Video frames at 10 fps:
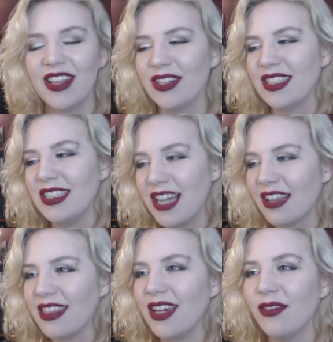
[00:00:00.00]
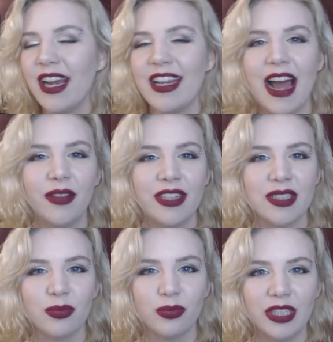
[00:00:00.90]
There's nothing right now
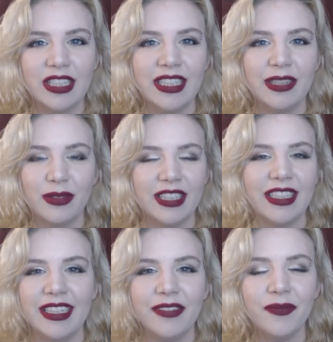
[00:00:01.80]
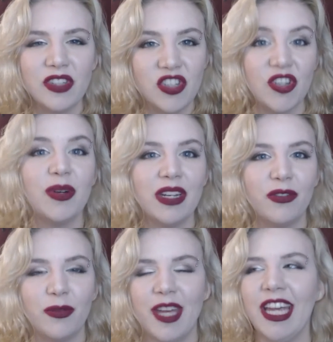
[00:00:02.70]
that's really, really doing
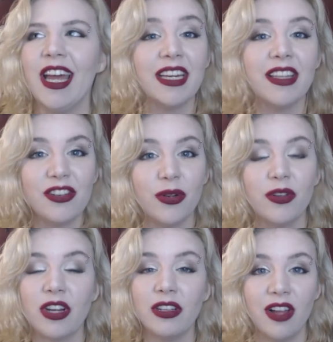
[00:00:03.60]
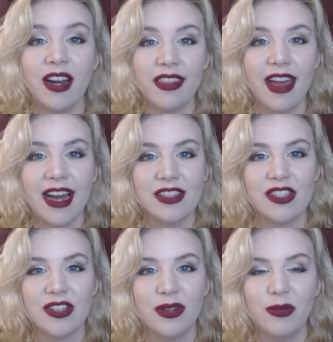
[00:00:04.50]
it for me. To tell you the truth, a lot of that had
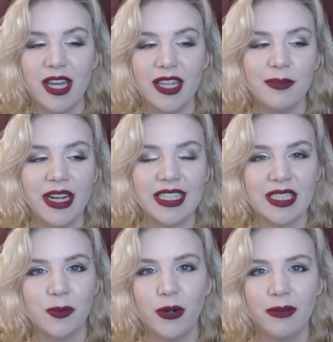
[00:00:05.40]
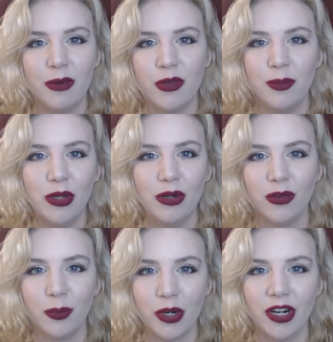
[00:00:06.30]
to do with my disappointment with
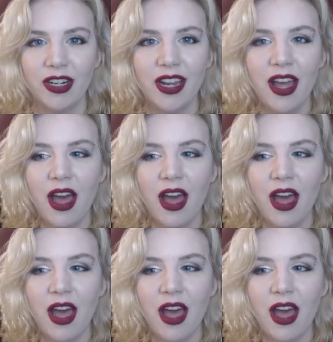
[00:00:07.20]
Beautiful Burn.